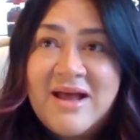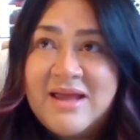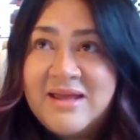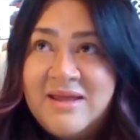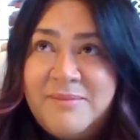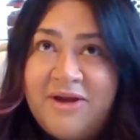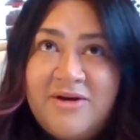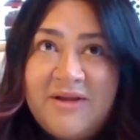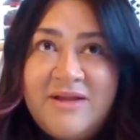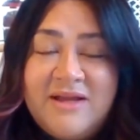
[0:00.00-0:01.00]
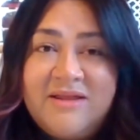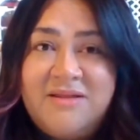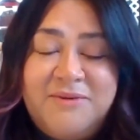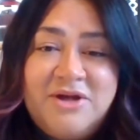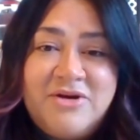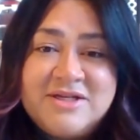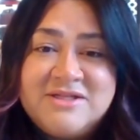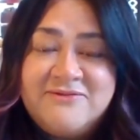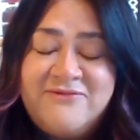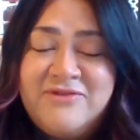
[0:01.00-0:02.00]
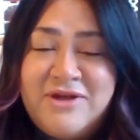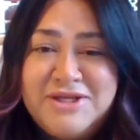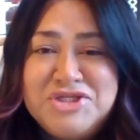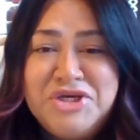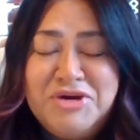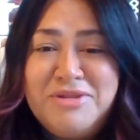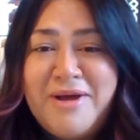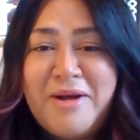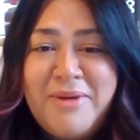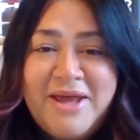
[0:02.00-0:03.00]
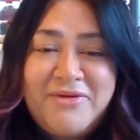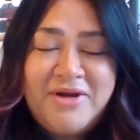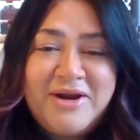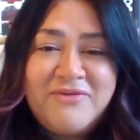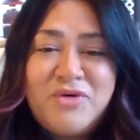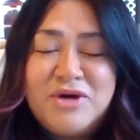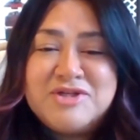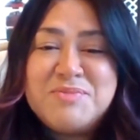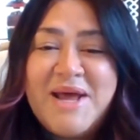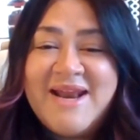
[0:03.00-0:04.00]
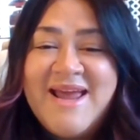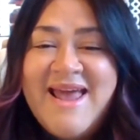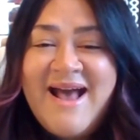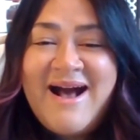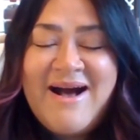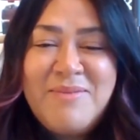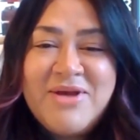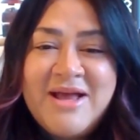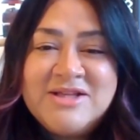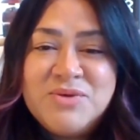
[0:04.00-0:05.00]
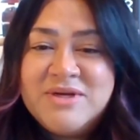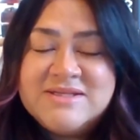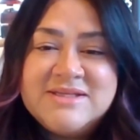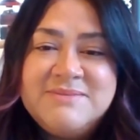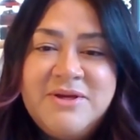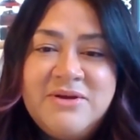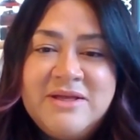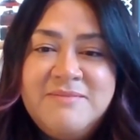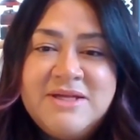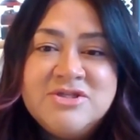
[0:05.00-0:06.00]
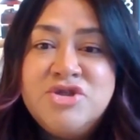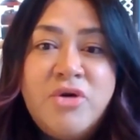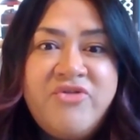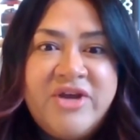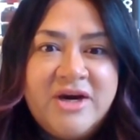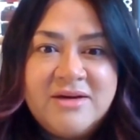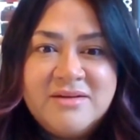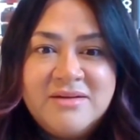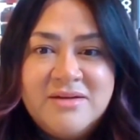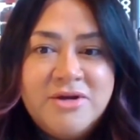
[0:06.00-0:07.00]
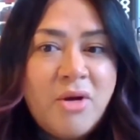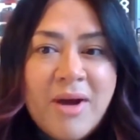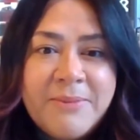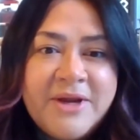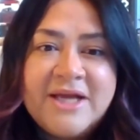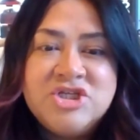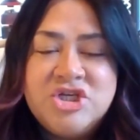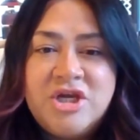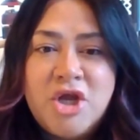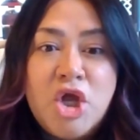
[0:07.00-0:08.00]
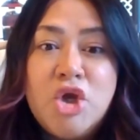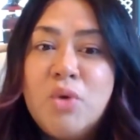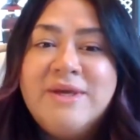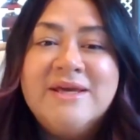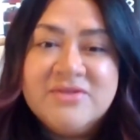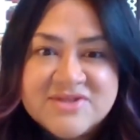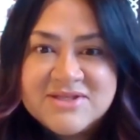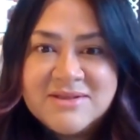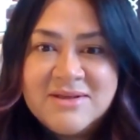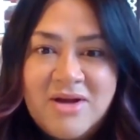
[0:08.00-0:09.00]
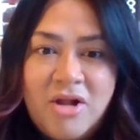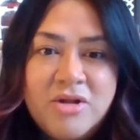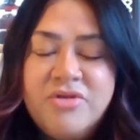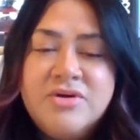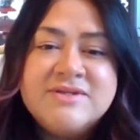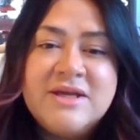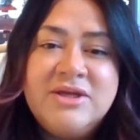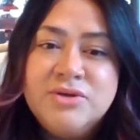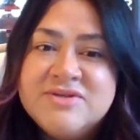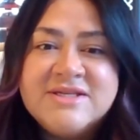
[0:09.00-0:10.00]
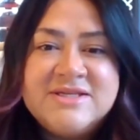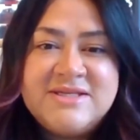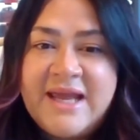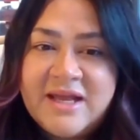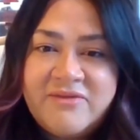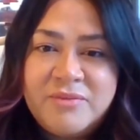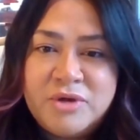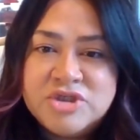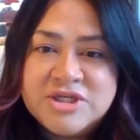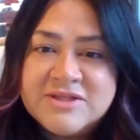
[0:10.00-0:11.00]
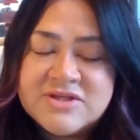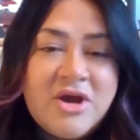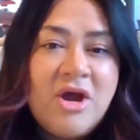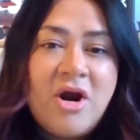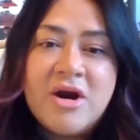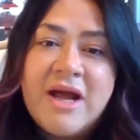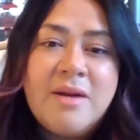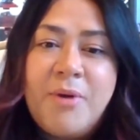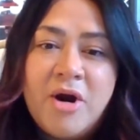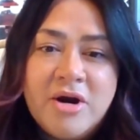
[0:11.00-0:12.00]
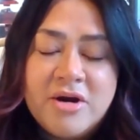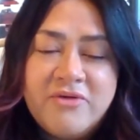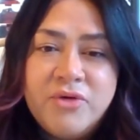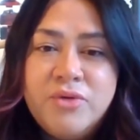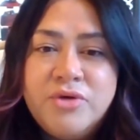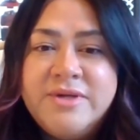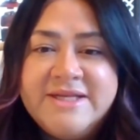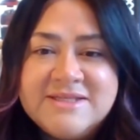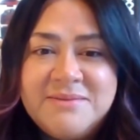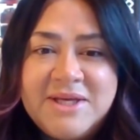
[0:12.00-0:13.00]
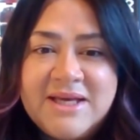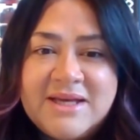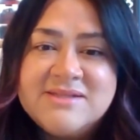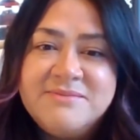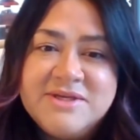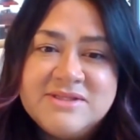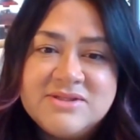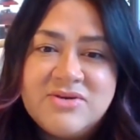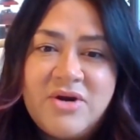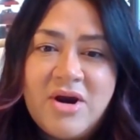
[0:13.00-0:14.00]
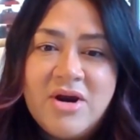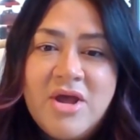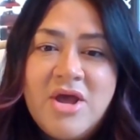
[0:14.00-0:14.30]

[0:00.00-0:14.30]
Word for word: I, am hearing like the be aggressive uh, cheer in the back of my head right now, of course. But um, and so, what does this mean? It means no fear, no apprehension, no guilt. All of those useless negative emotions are not a part of who you need to be as a business owner.